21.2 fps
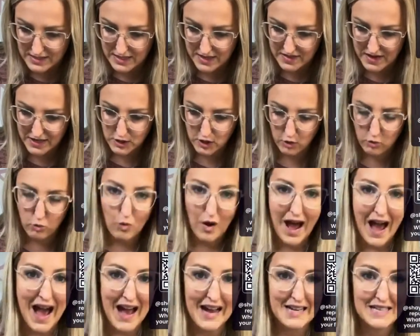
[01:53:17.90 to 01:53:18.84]
and then I took
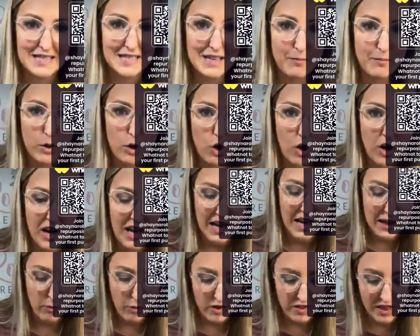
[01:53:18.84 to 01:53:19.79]
wax and put on it,
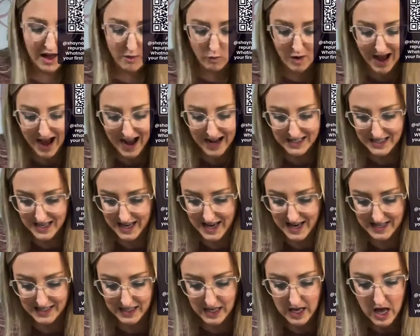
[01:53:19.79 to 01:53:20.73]
and where that wax
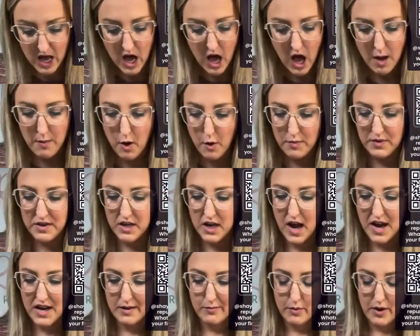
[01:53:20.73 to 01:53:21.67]
is, I'm hoping to
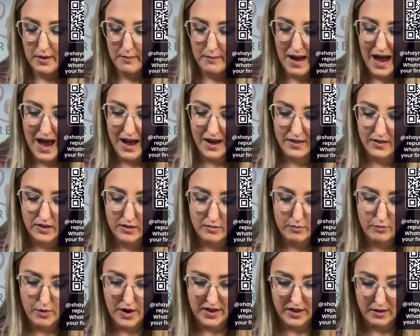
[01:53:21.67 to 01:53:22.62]
kind of bring
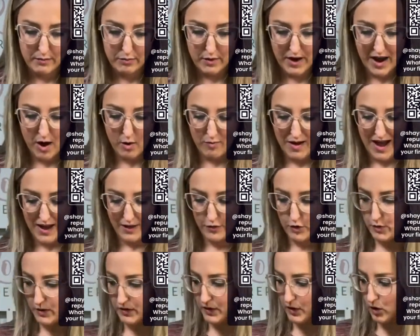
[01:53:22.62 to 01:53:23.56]
the brown back
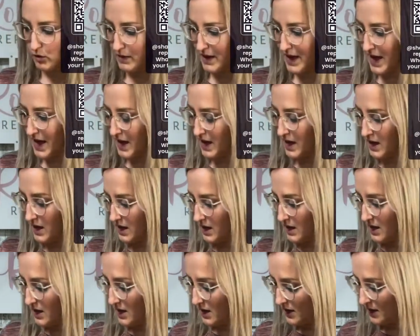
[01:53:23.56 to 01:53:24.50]
through a little bit.
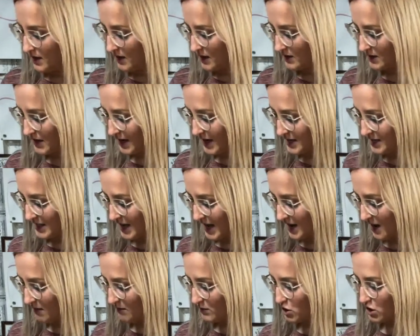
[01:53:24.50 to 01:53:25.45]
Because like I
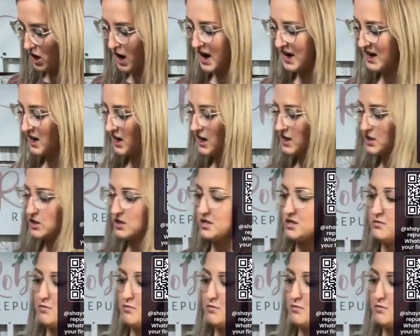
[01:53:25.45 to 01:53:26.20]
said, I'm trying to just